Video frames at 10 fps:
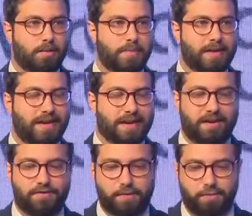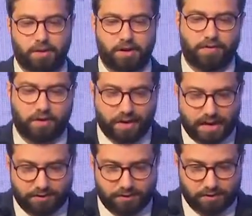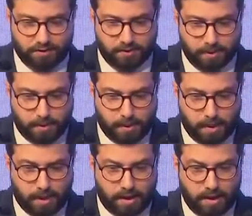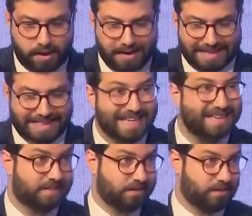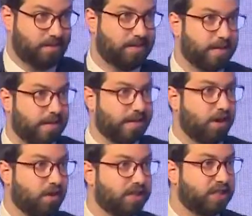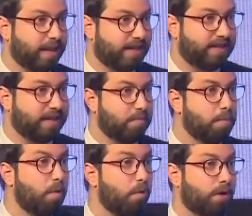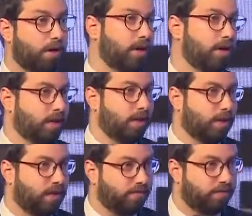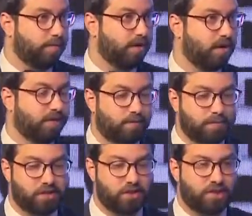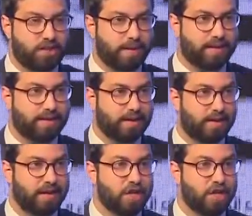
being at every point of our lives. Citizens today are expecting more from their governments. They're expecting